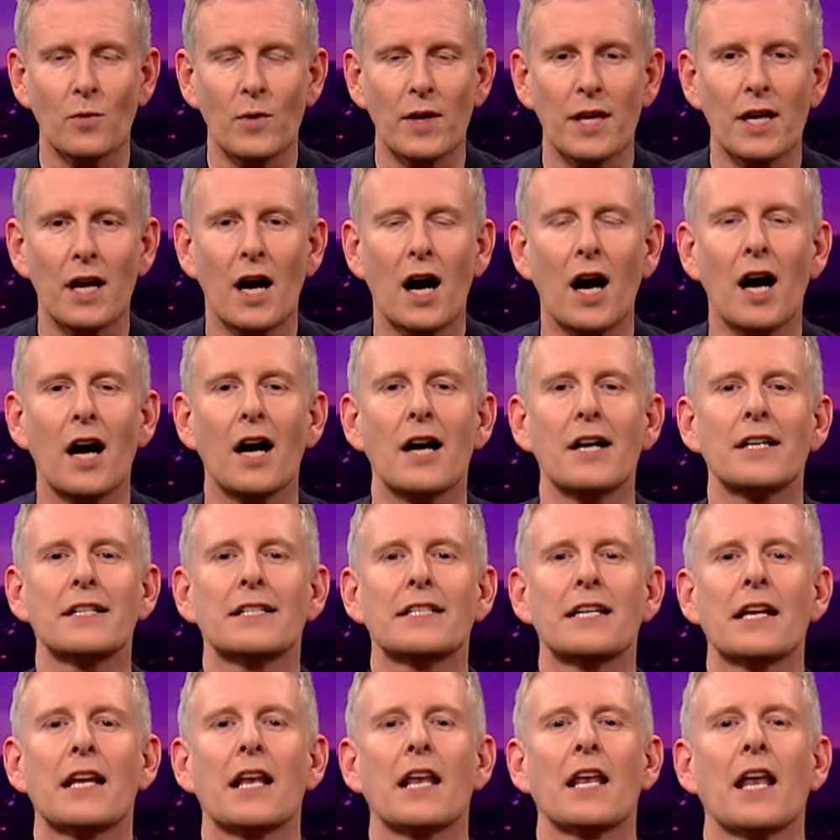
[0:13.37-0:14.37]
We are
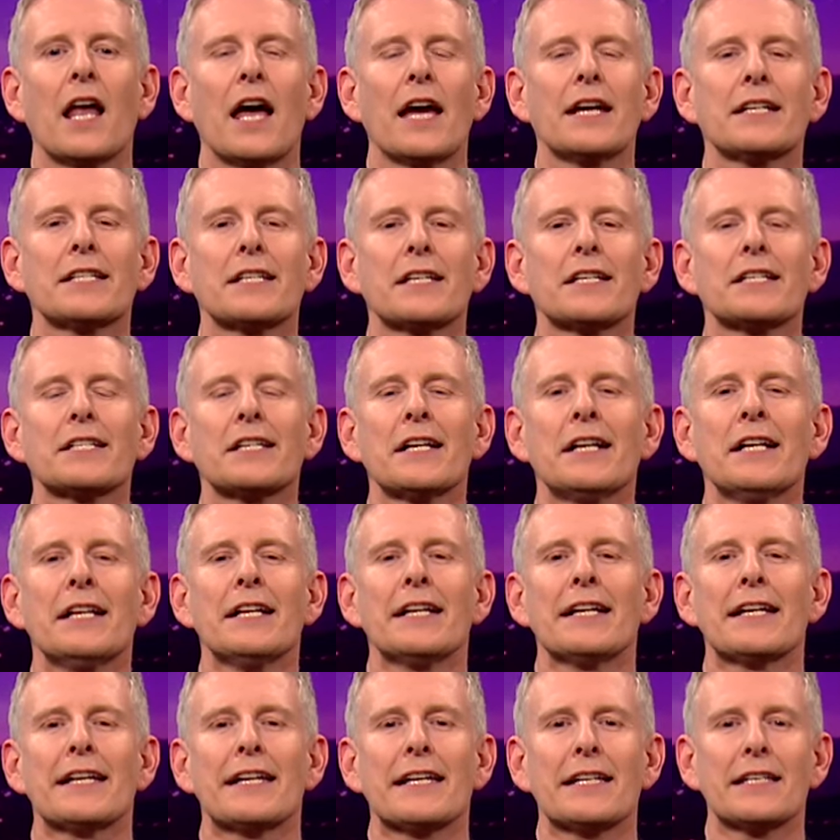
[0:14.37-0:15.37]
delighted
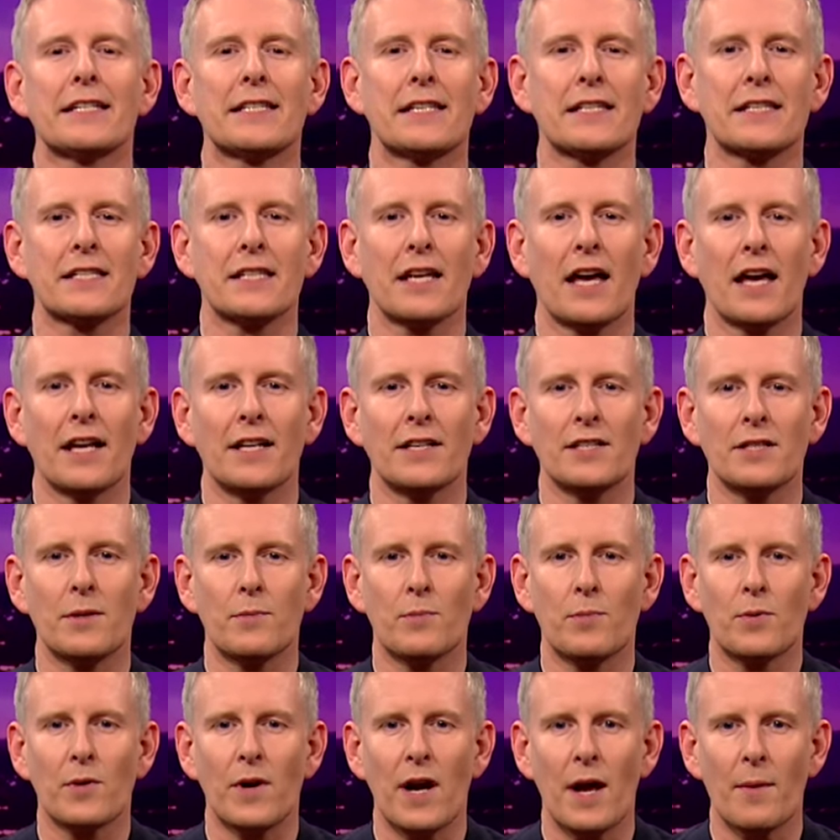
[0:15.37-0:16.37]
he's decided to
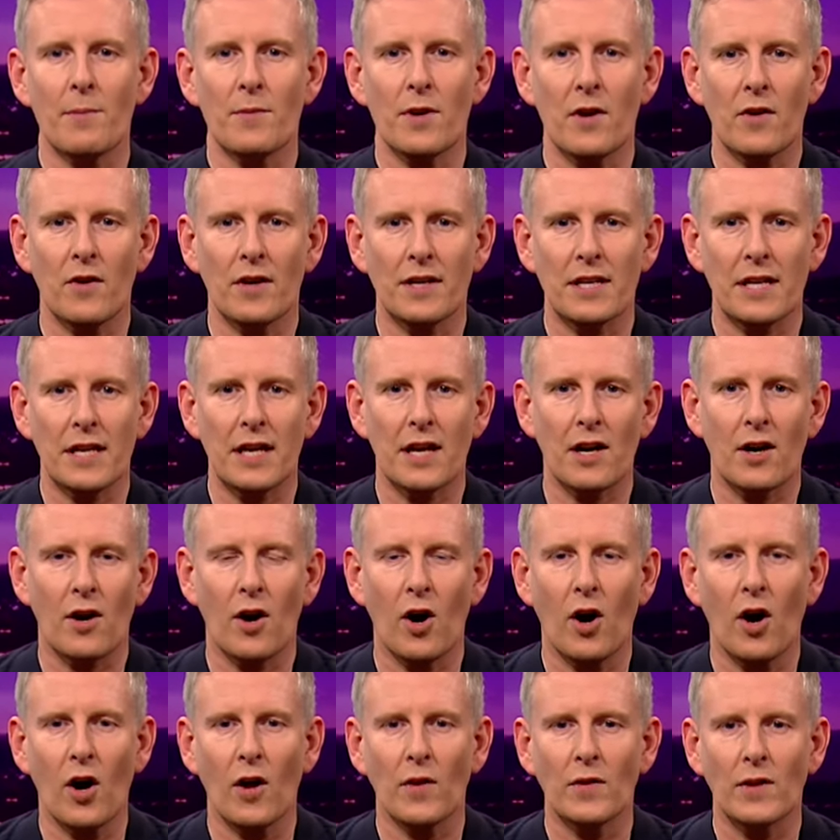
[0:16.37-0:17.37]
premiere it here
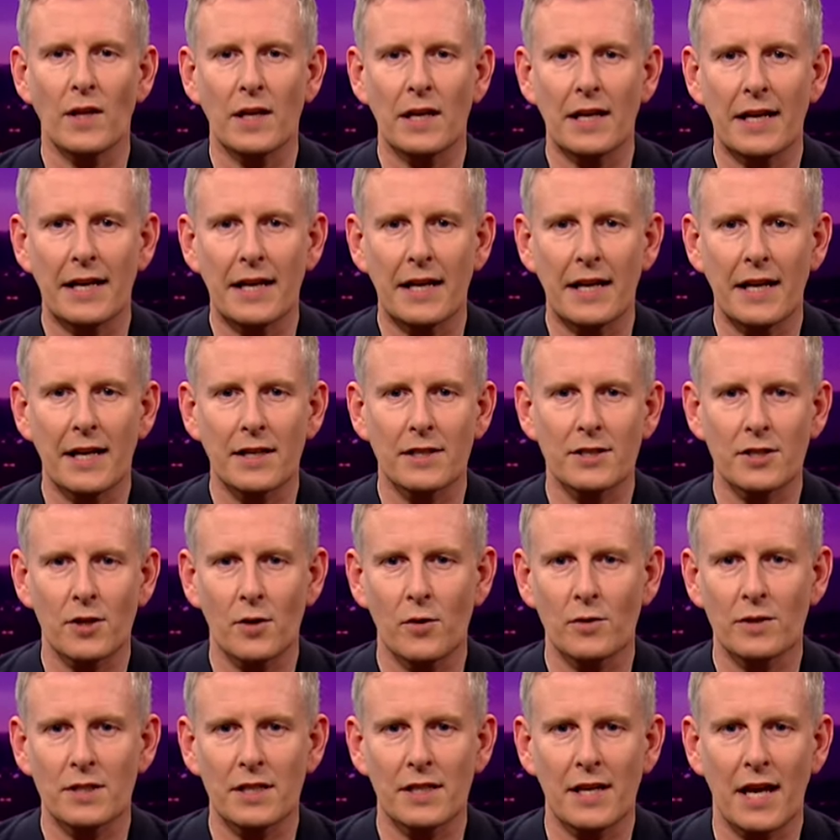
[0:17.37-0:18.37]
on The Late Late
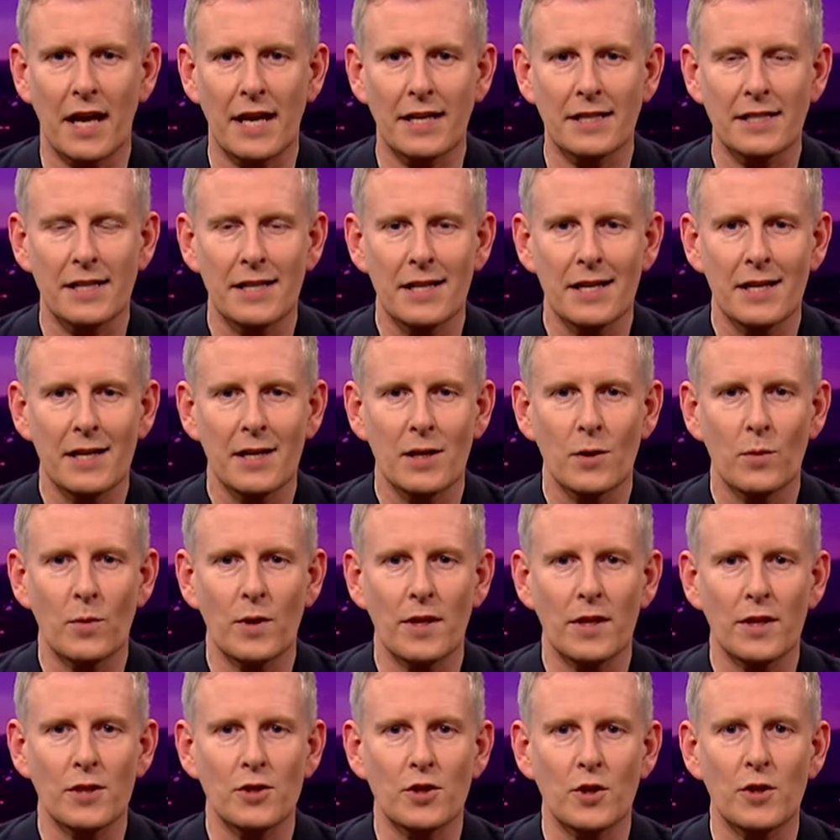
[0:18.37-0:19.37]
Show tonight
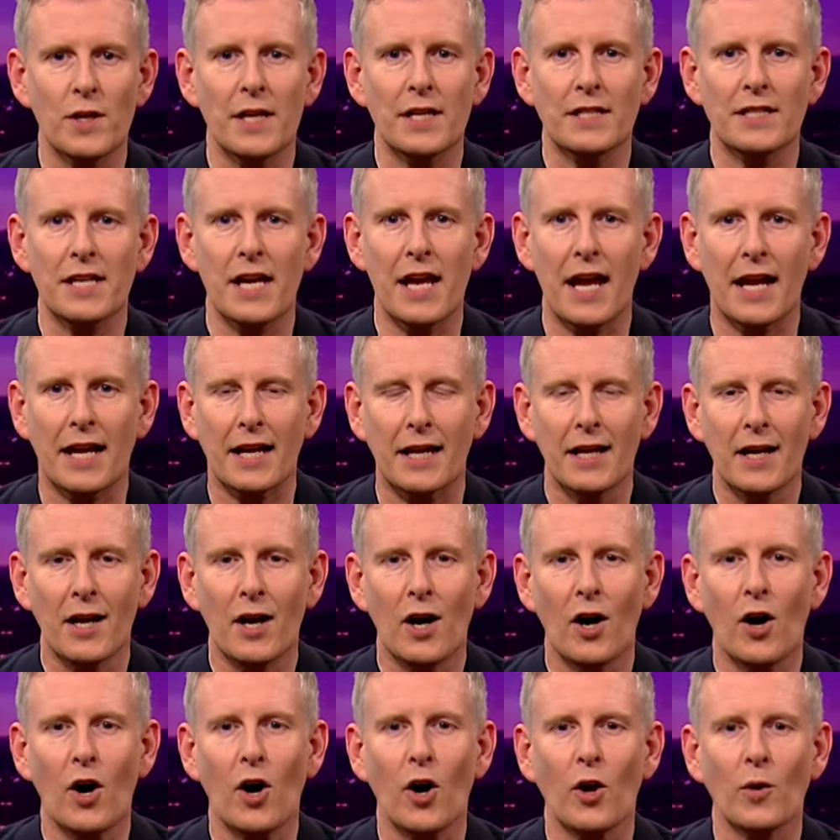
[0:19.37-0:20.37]
with his unique take
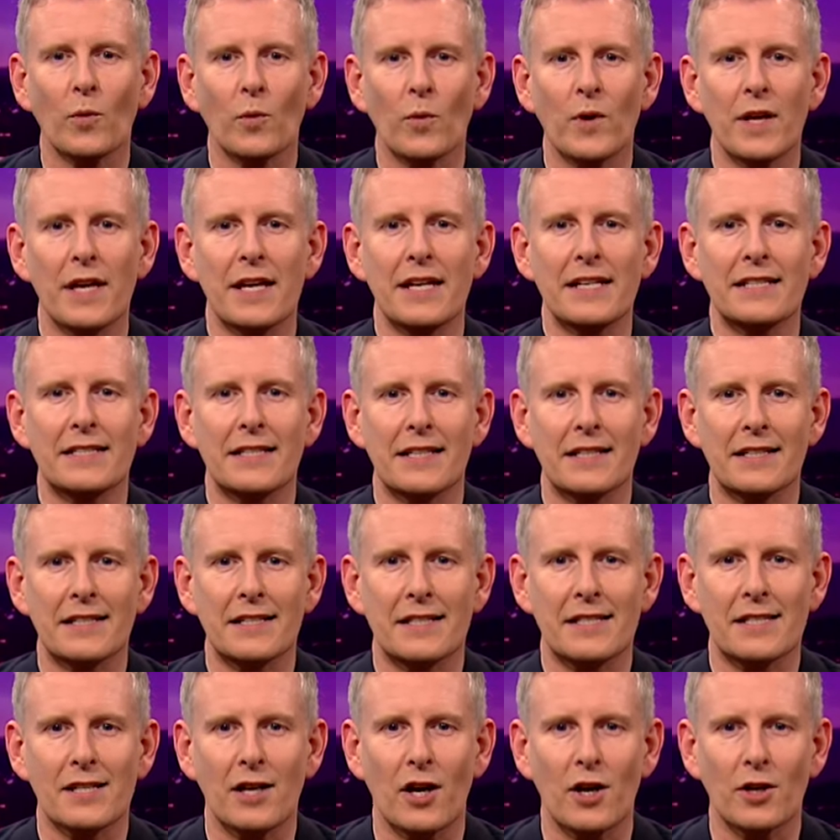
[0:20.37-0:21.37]
on We
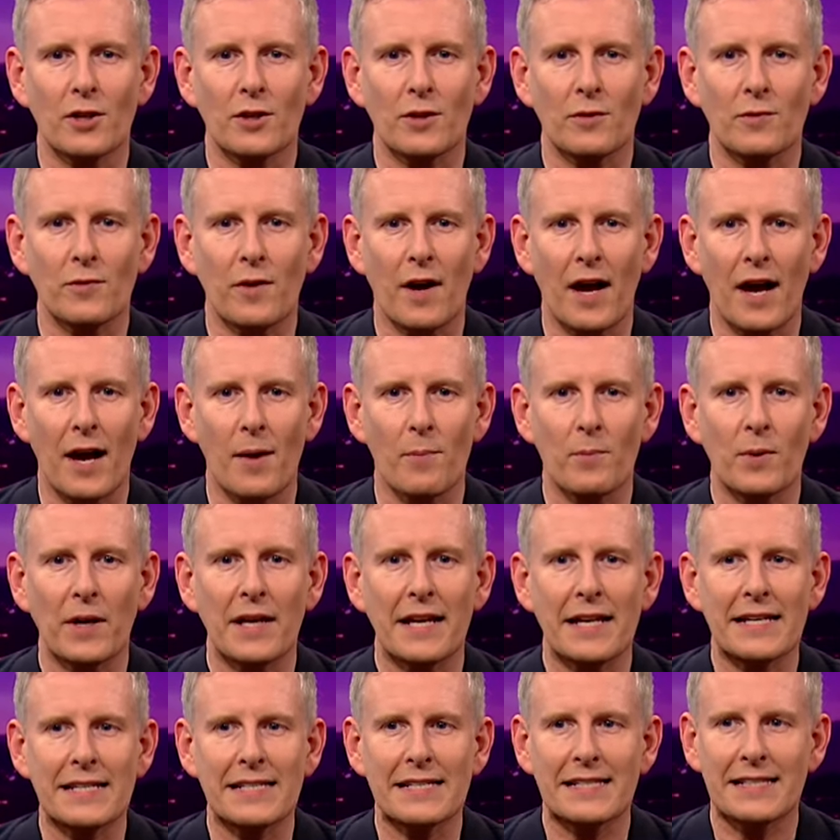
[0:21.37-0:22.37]
Didn't Start the Fire.
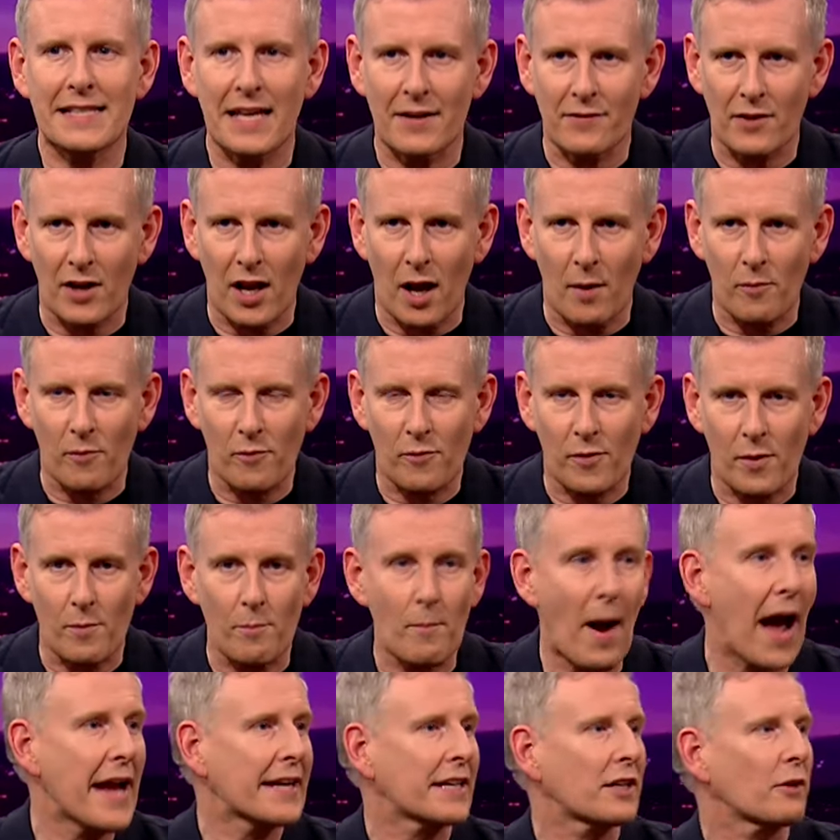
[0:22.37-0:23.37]
Please give it up for
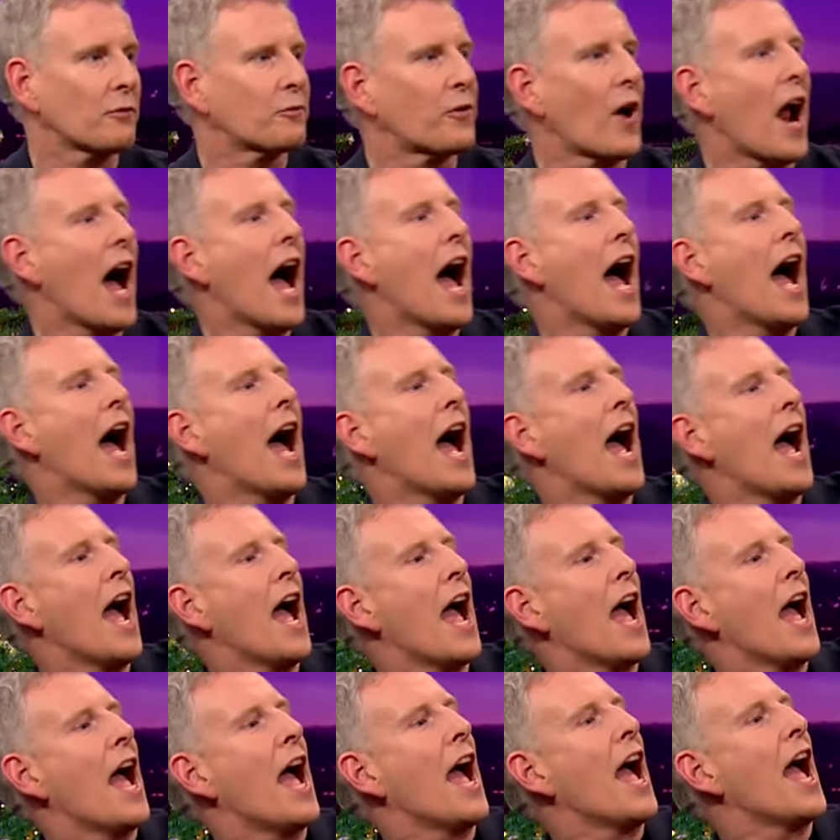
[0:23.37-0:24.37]
Michael
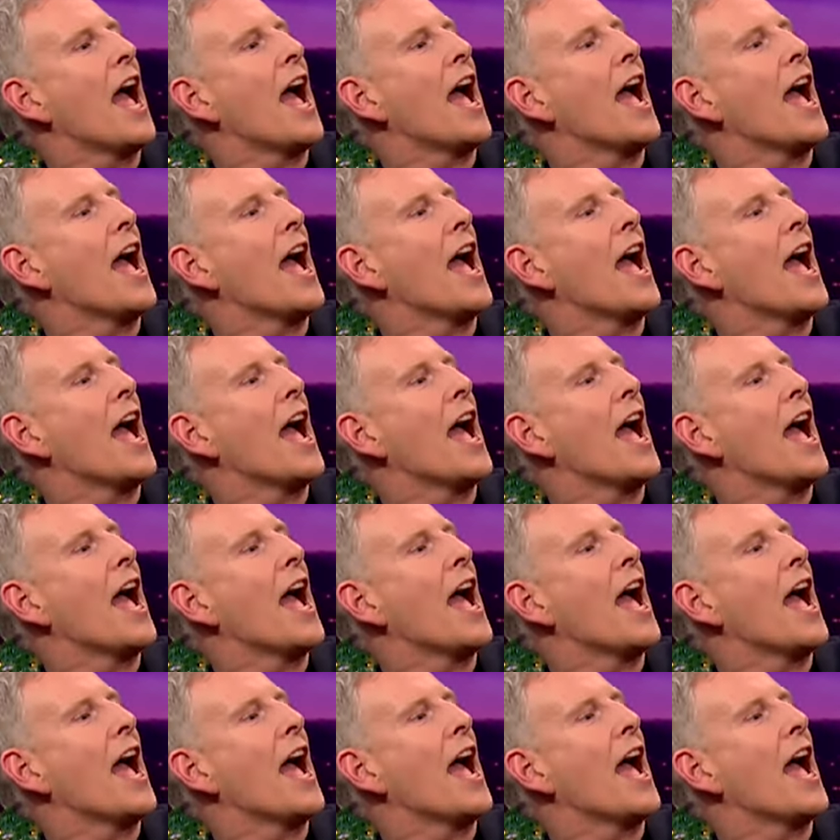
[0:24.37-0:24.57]
Fry!